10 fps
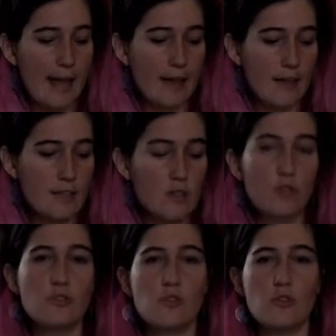is,
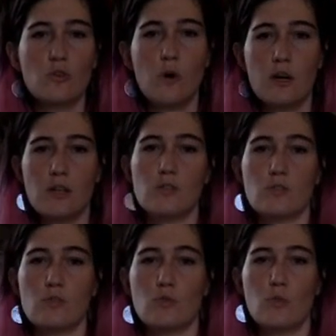do you want to
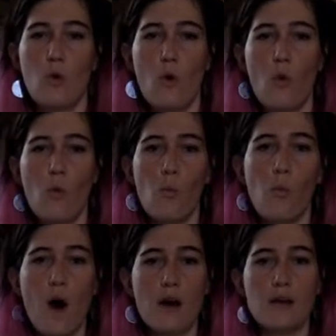do
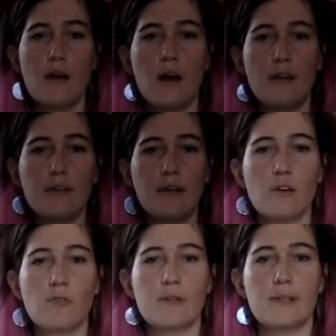one on
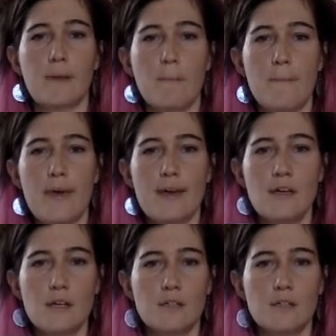there really big?